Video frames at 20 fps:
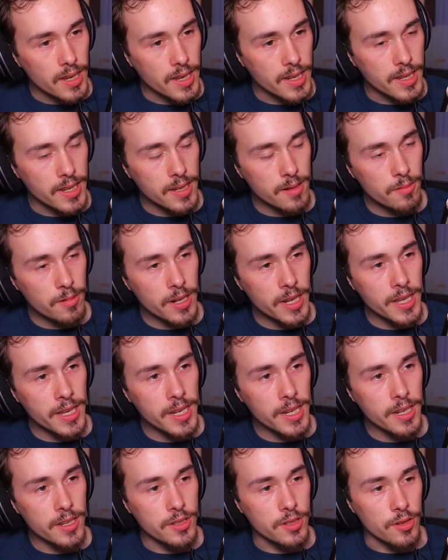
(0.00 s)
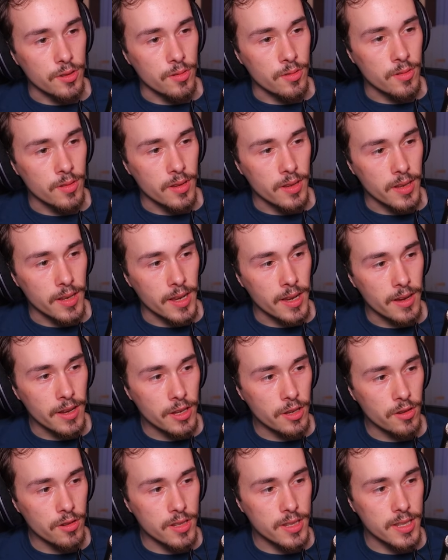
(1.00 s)
I did what I needed to. Now I
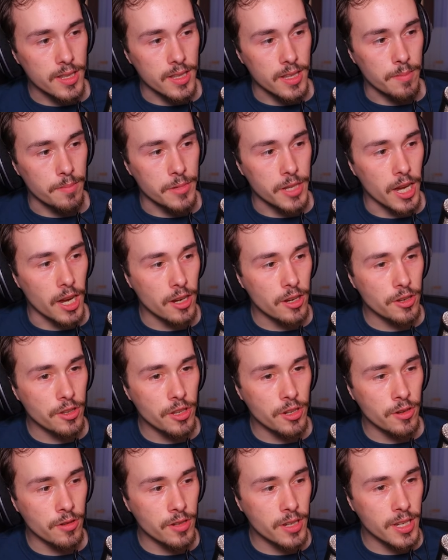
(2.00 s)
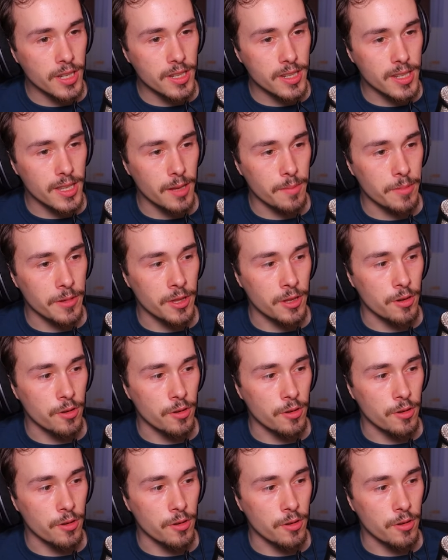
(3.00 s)
go to sleep. Doggo, you don't need to sleep in the